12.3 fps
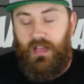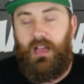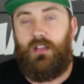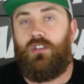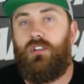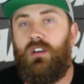
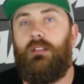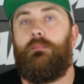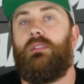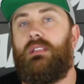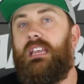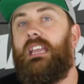Uh, couldn't
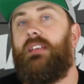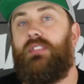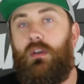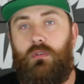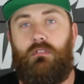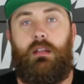believe
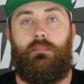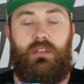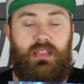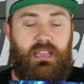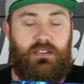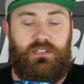that we were able
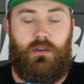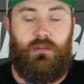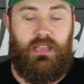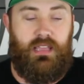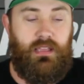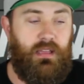to get
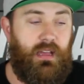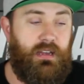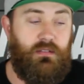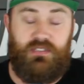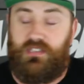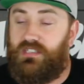Tony.
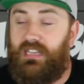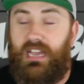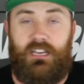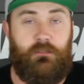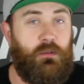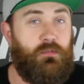Uh, he was
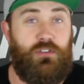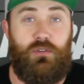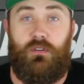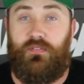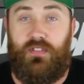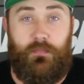excited to be able to
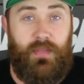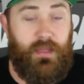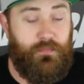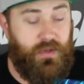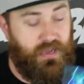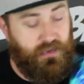do it for the
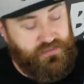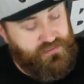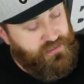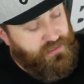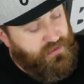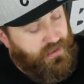BAM
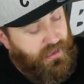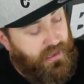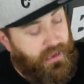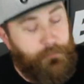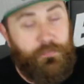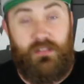box
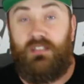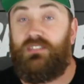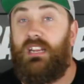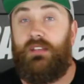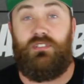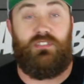uh, and put
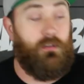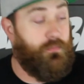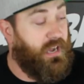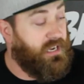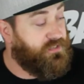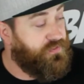this in every single
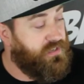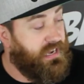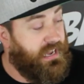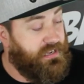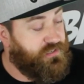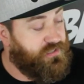box for you
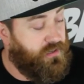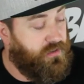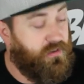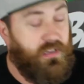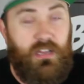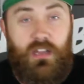guys.
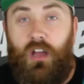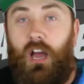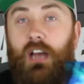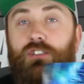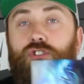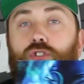So
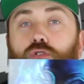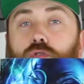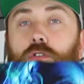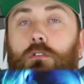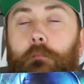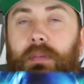a
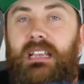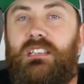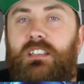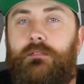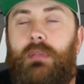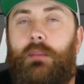true
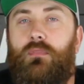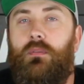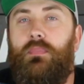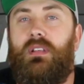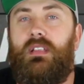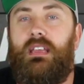piece of
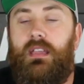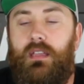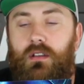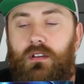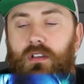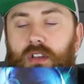memorabilia
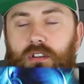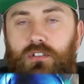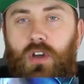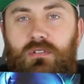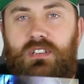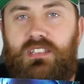here.
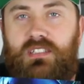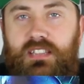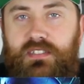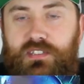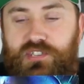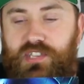Don't just
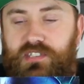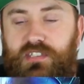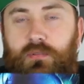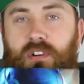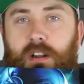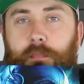let this sit
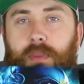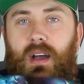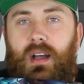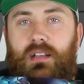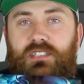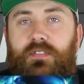somewhere in a
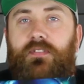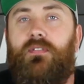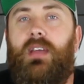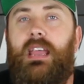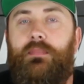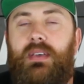box.
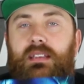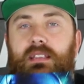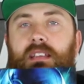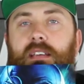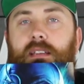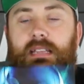Frame
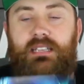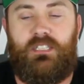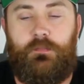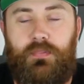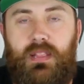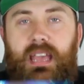it,
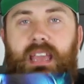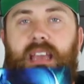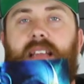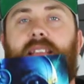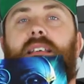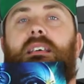display
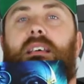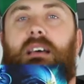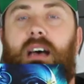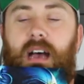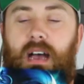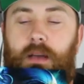it,
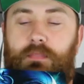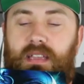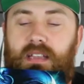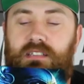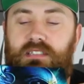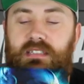uh,
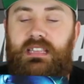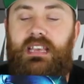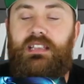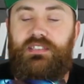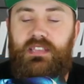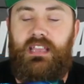because
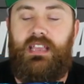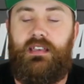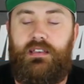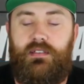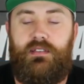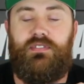this
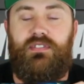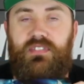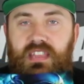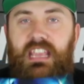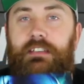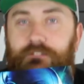
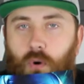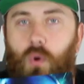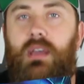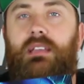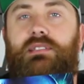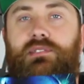is the
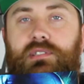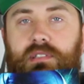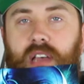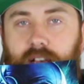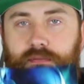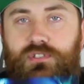voice
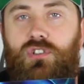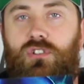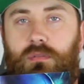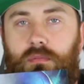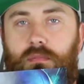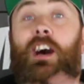of
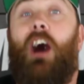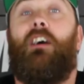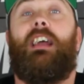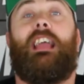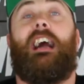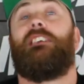Zoom. All
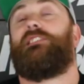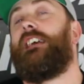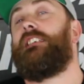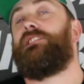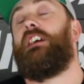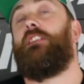right, guys,
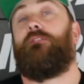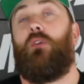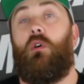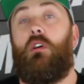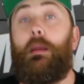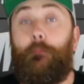that is it
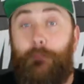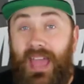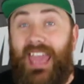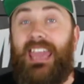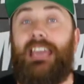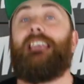for
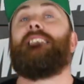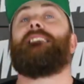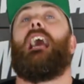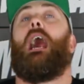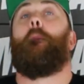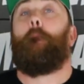
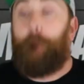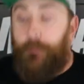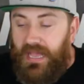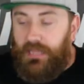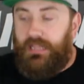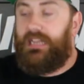May's
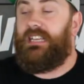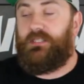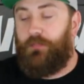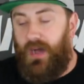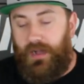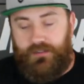
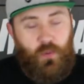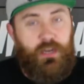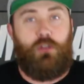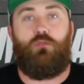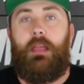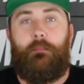Abilities Box.
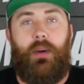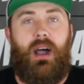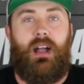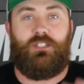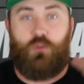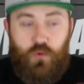What a great
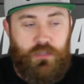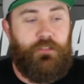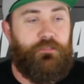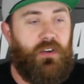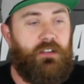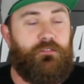box.
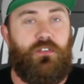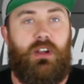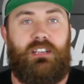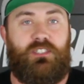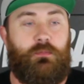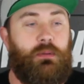Really fun for
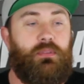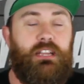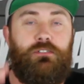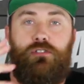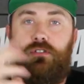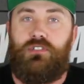us to be able to
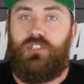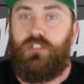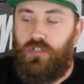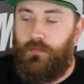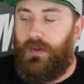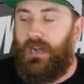introduce
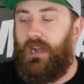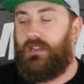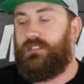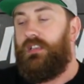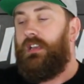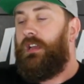a new
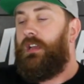box